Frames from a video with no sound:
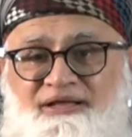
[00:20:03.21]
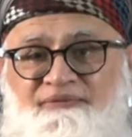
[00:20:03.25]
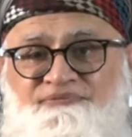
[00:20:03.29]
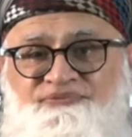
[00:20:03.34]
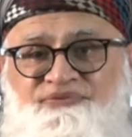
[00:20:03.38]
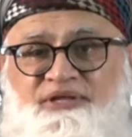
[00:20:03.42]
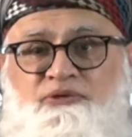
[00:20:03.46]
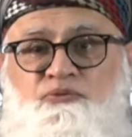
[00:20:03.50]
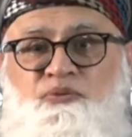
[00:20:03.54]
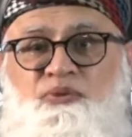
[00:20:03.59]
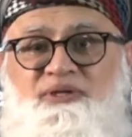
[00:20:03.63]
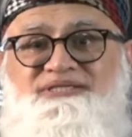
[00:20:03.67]

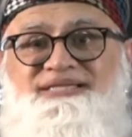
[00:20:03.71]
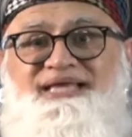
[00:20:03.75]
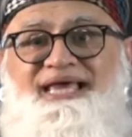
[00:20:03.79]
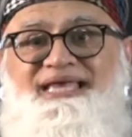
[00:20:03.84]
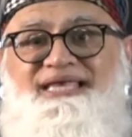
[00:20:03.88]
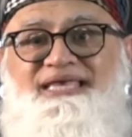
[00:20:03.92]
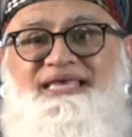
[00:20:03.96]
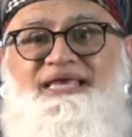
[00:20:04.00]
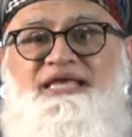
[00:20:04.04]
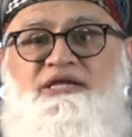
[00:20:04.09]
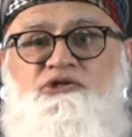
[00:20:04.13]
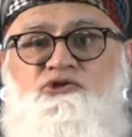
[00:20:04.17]
that we
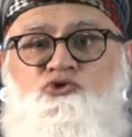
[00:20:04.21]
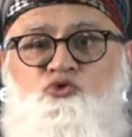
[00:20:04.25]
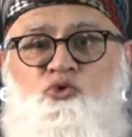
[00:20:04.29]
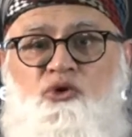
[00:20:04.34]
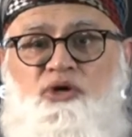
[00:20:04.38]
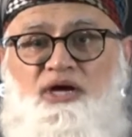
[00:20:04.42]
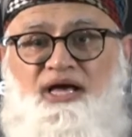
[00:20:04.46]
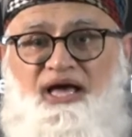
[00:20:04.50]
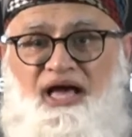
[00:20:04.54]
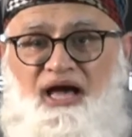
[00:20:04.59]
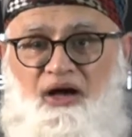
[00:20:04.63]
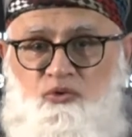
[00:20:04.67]
take into
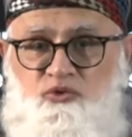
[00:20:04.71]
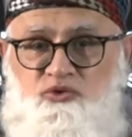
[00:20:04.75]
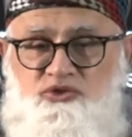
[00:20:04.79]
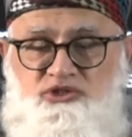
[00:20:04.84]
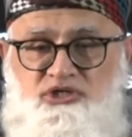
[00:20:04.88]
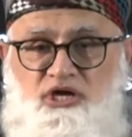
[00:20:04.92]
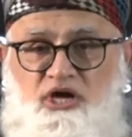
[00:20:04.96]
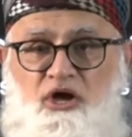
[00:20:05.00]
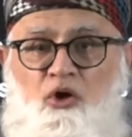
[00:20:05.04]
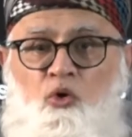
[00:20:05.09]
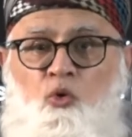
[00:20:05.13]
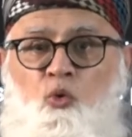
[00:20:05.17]
account
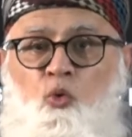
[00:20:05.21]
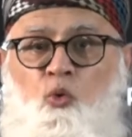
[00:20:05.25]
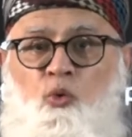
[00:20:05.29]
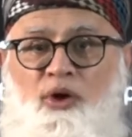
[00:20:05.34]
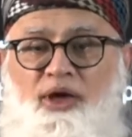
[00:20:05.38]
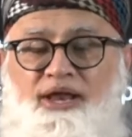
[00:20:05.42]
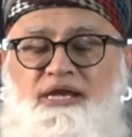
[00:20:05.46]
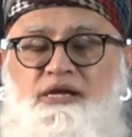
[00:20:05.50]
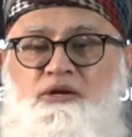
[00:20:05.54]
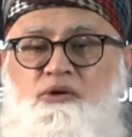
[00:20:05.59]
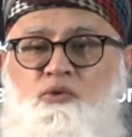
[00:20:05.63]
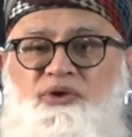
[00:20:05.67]

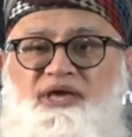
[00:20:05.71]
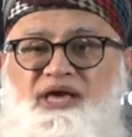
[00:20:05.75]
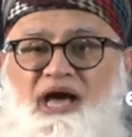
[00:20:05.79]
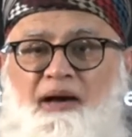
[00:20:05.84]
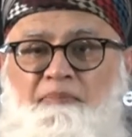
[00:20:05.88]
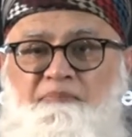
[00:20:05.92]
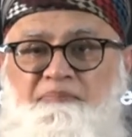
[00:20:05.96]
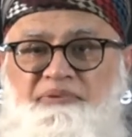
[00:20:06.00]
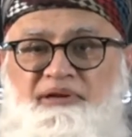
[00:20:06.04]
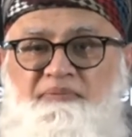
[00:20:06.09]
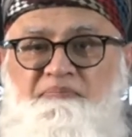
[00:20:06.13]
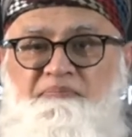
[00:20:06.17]
when we are
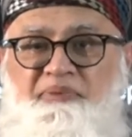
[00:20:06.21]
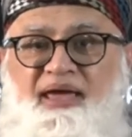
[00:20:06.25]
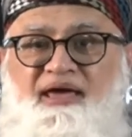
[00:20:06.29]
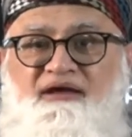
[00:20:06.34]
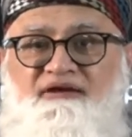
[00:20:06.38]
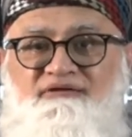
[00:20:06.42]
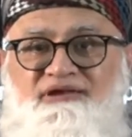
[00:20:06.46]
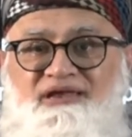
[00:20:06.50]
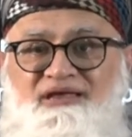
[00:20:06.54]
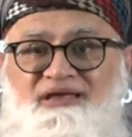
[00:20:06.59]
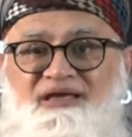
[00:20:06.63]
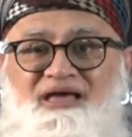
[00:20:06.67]

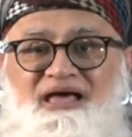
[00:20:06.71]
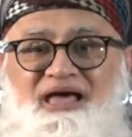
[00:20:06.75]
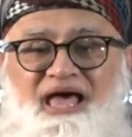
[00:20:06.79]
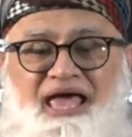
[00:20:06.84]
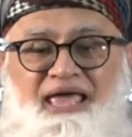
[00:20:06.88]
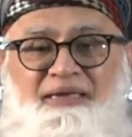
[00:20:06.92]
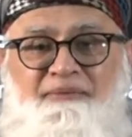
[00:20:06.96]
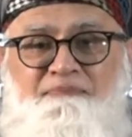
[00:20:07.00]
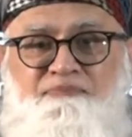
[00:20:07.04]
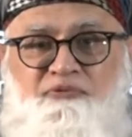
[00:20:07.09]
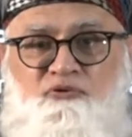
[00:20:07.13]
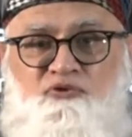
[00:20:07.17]
preparing a
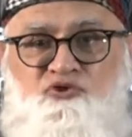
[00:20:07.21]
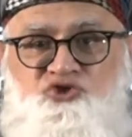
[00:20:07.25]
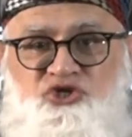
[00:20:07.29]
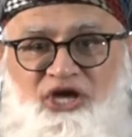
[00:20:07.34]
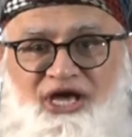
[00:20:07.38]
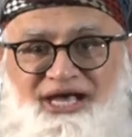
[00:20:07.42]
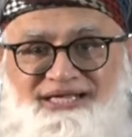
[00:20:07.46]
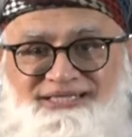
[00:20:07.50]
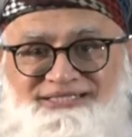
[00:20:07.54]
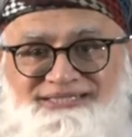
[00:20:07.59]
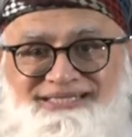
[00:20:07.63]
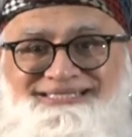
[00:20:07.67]

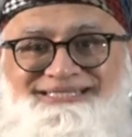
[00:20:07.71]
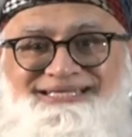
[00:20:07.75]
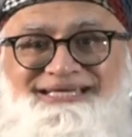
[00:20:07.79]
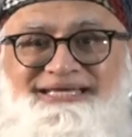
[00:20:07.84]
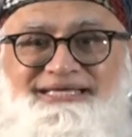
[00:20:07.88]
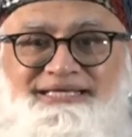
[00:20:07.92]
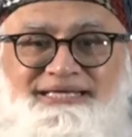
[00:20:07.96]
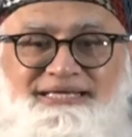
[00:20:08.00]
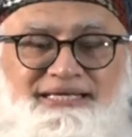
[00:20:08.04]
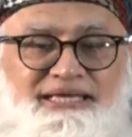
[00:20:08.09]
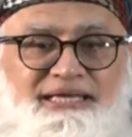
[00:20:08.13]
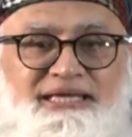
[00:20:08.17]
projected
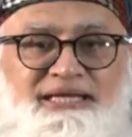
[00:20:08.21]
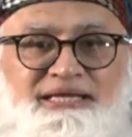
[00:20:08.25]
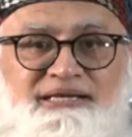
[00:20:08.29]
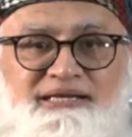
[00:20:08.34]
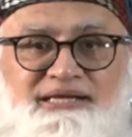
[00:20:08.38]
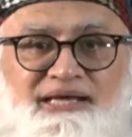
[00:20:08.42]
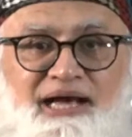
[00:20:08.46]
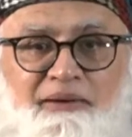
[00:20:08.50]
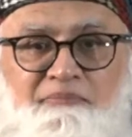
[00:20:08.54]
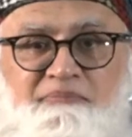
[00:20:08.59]
income